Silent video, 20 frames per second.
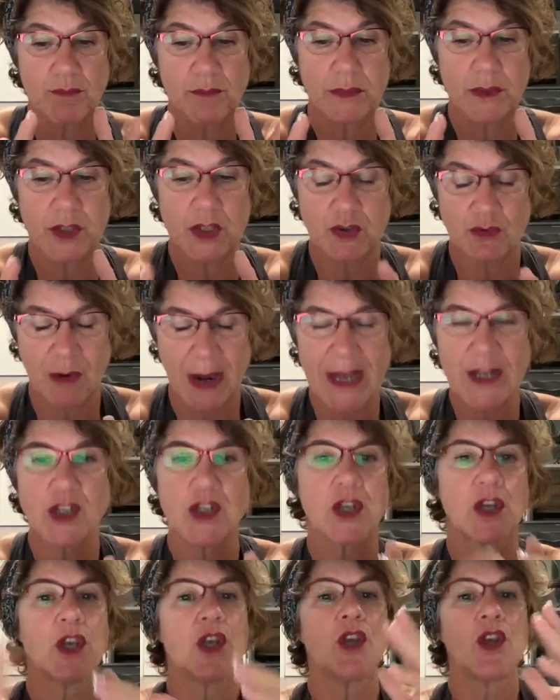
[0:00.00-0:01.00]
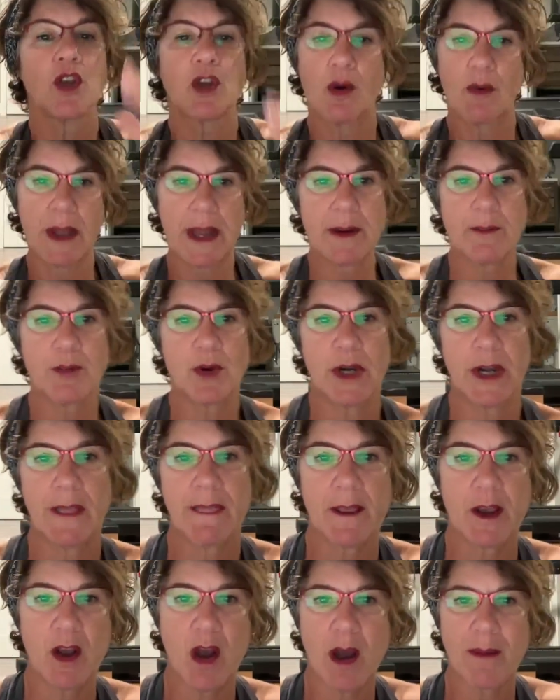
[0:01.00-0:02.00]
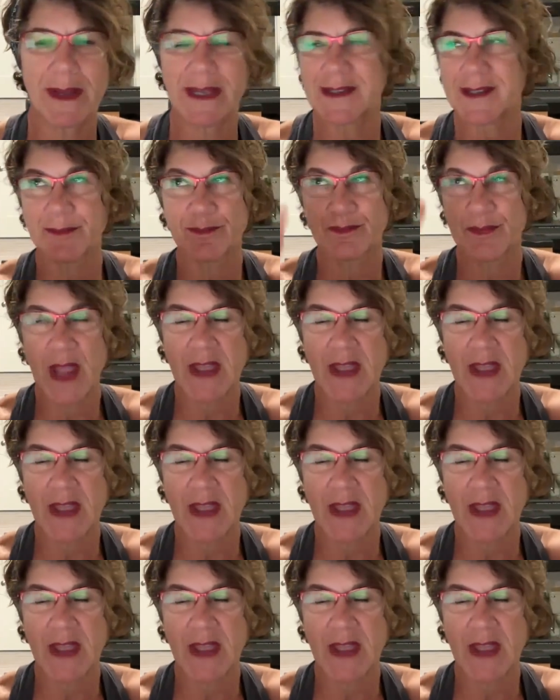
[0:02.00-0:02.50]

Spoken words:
stretch, go ahead and put it in the comments.